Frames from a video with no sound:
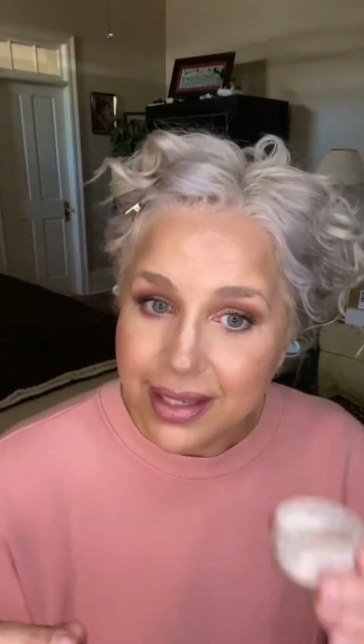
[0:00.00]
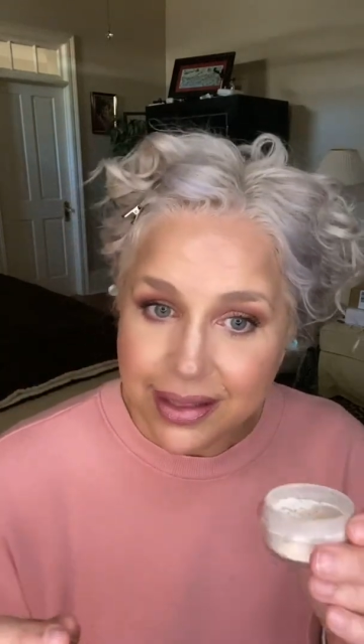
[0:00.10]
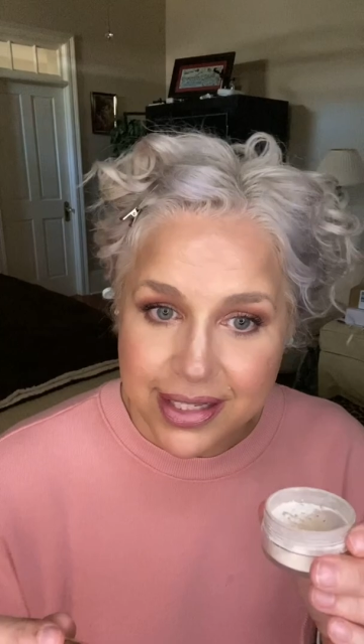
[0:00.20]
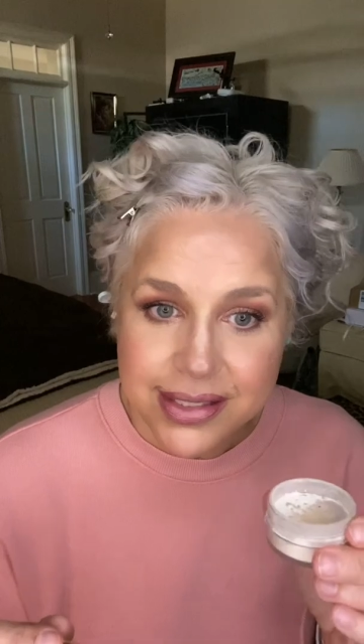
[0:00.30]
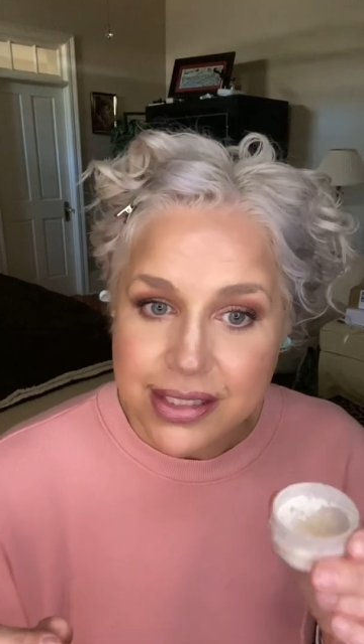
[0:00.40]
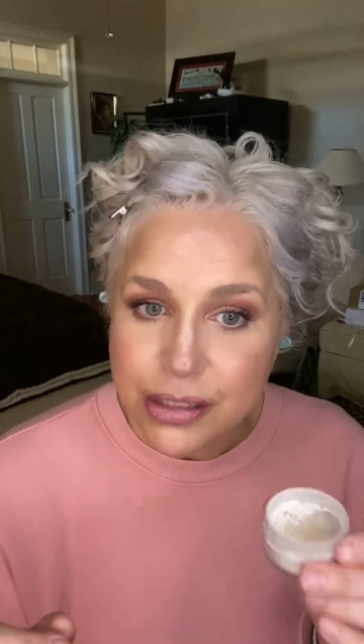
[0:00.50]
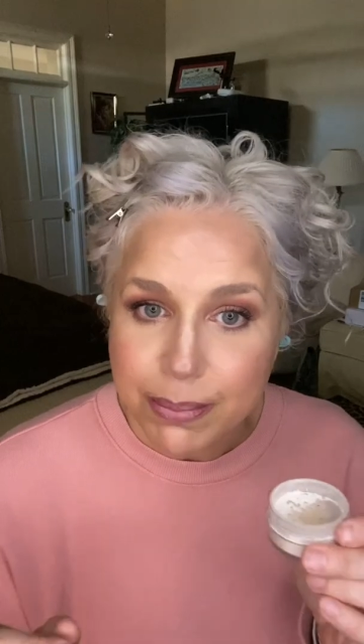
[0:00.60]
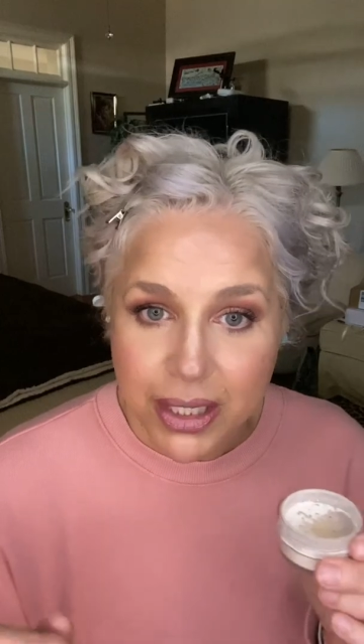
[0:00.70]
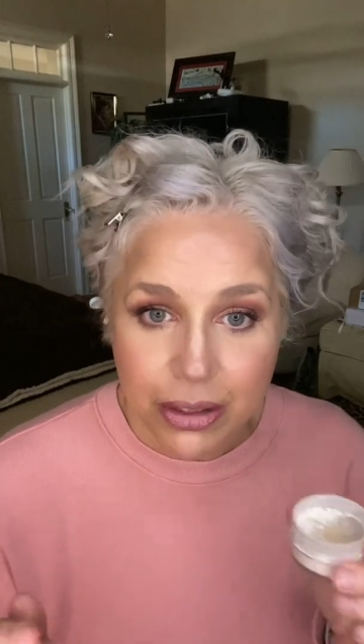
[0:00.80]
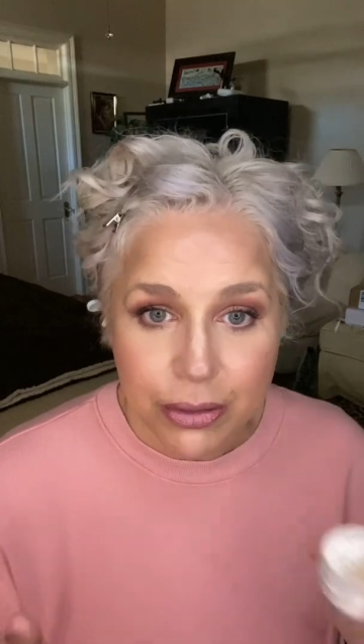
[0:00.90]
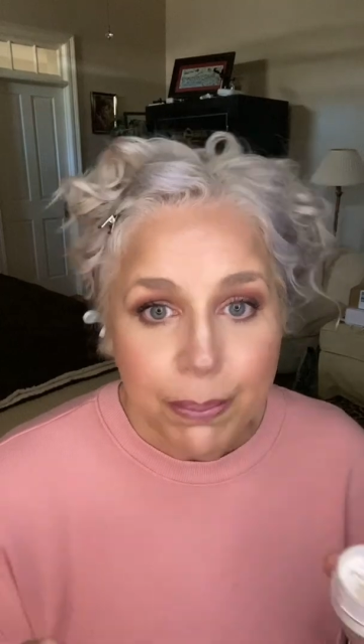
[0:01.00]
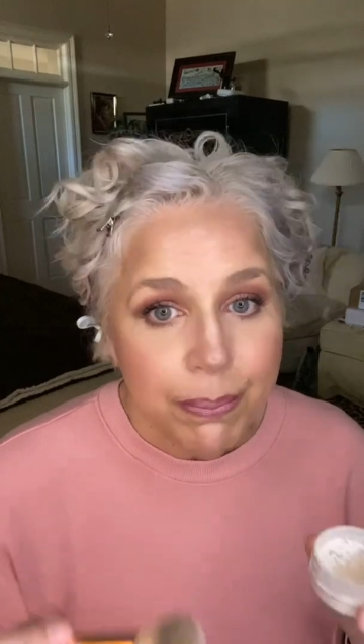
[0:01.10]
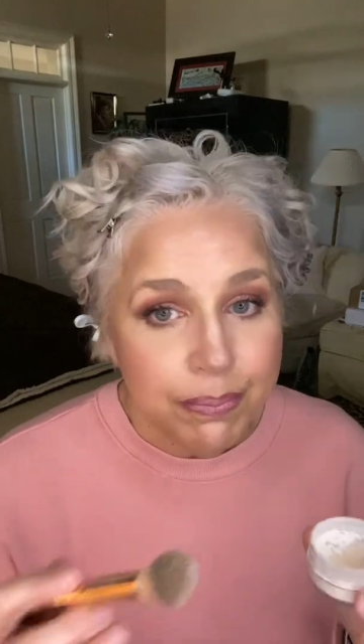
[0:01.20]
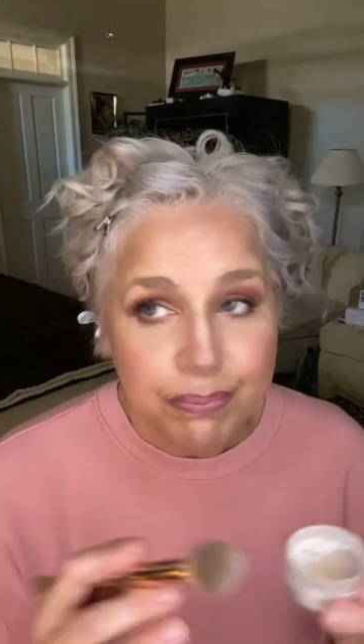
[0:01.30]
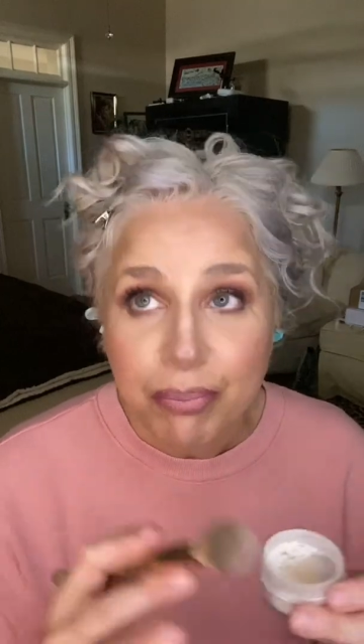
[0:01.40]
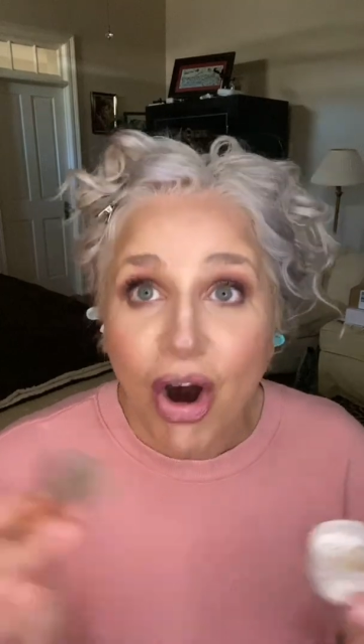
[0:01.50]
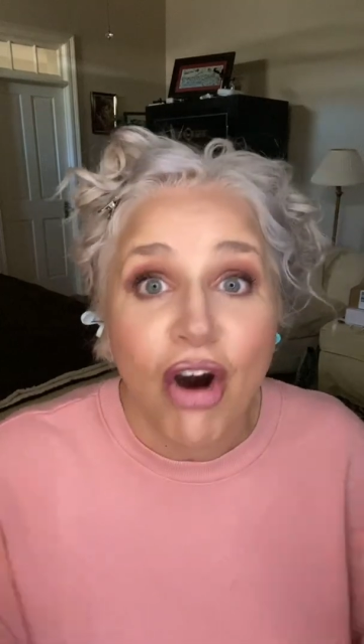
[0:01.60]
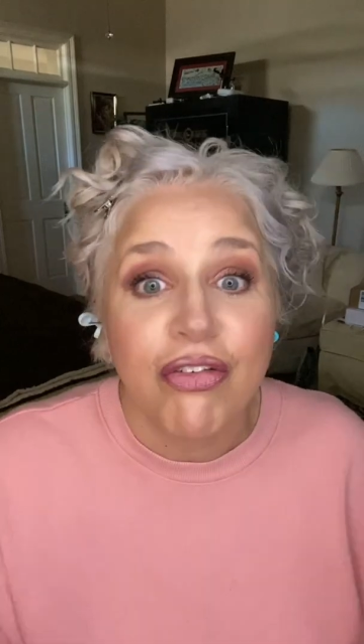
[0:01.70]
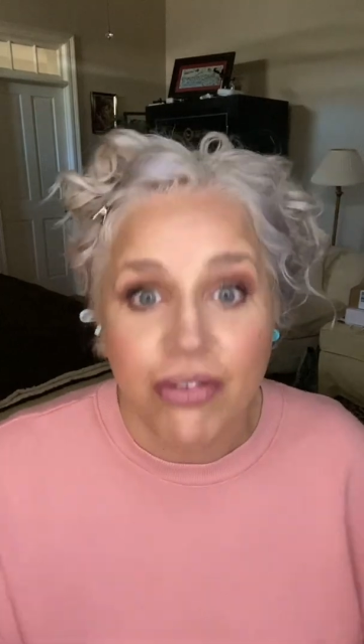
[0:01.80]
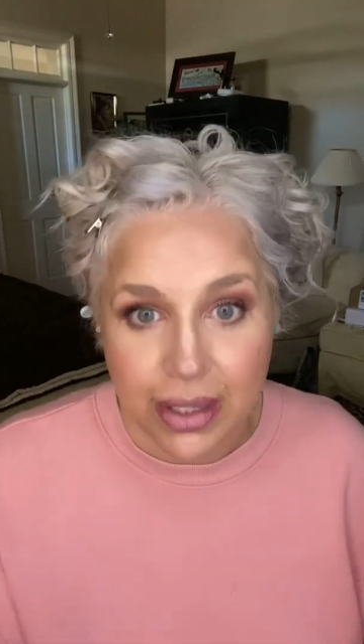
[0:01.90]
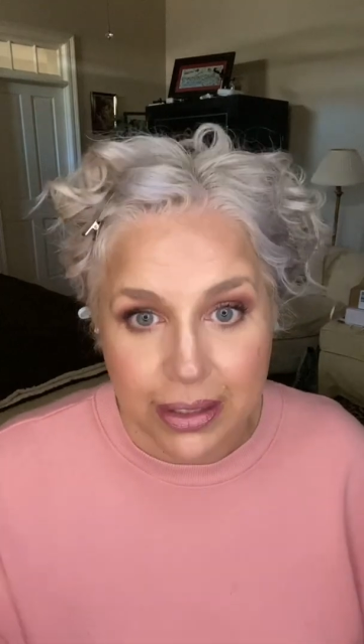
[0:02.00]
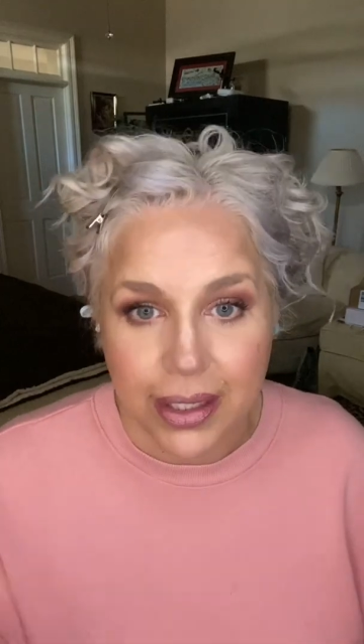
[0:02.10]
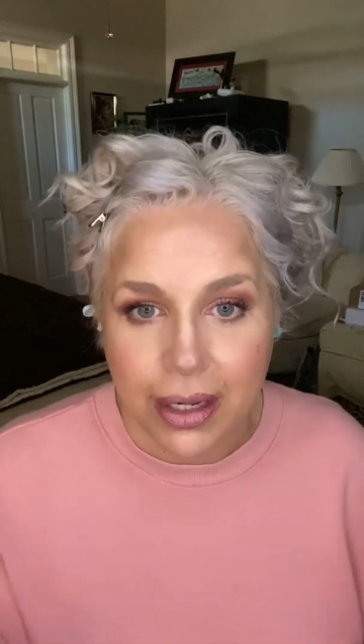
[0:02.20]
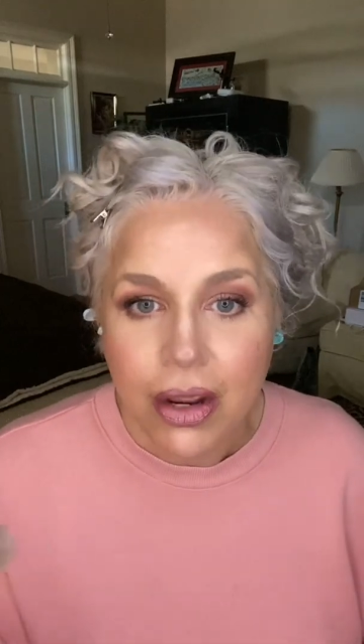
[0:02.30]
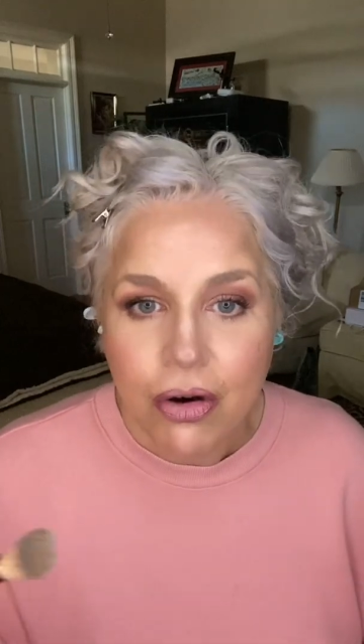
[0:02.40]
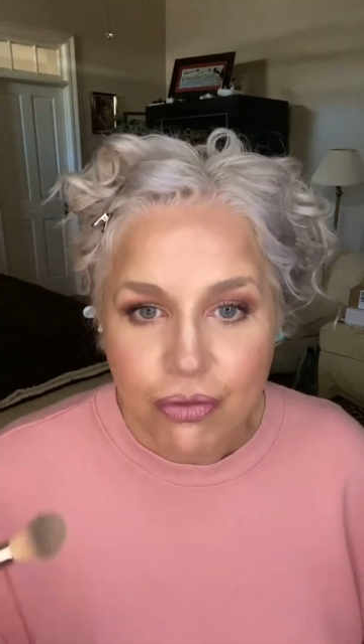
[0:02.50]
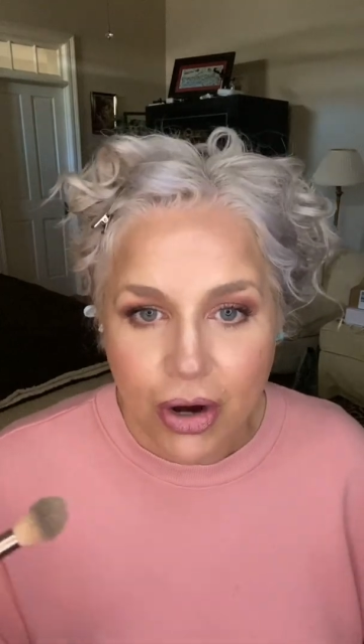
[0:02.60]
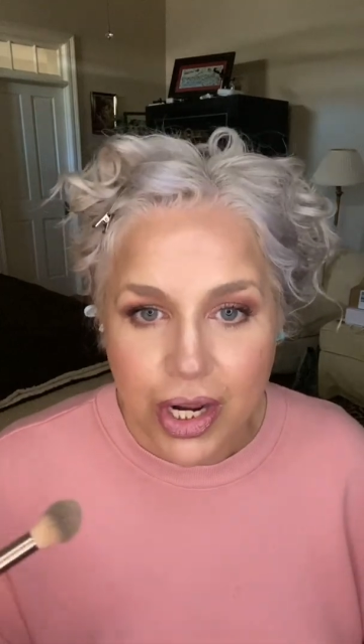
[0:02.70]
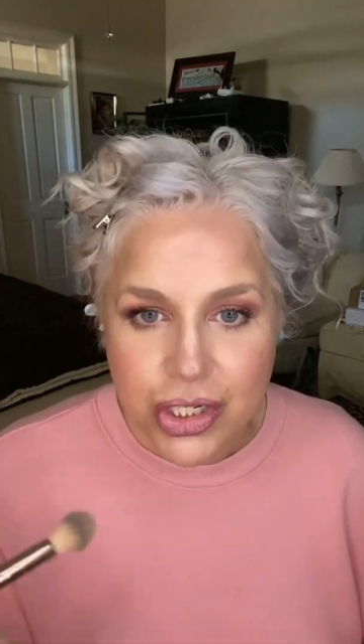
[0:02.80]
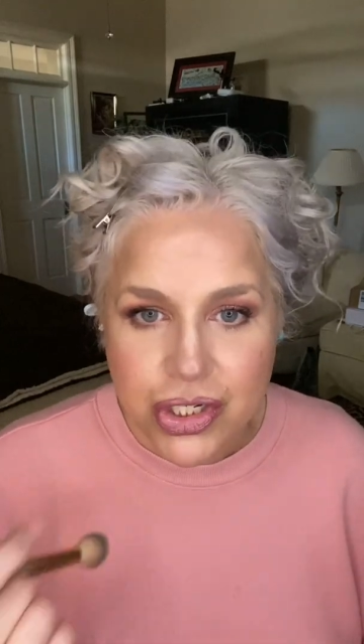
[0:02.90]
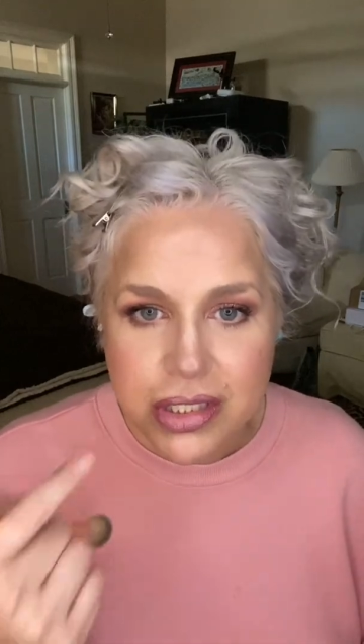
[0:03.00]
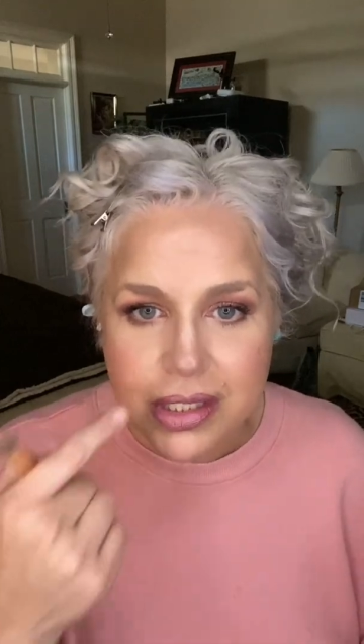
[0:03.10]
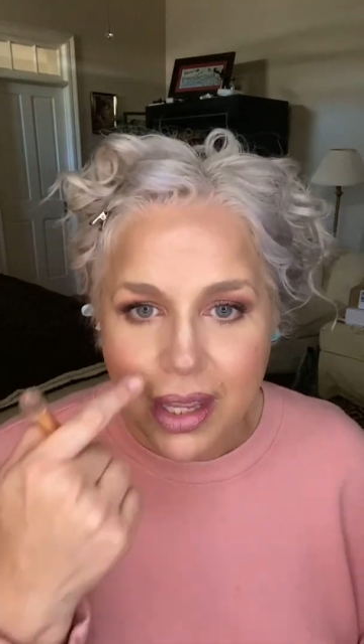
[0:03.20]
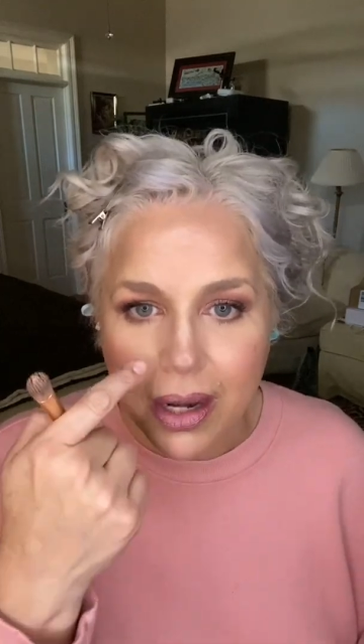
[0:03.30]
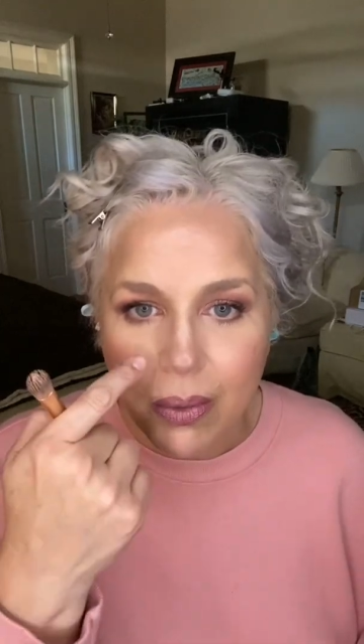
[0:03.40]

And this is milled perfectly for aging skin.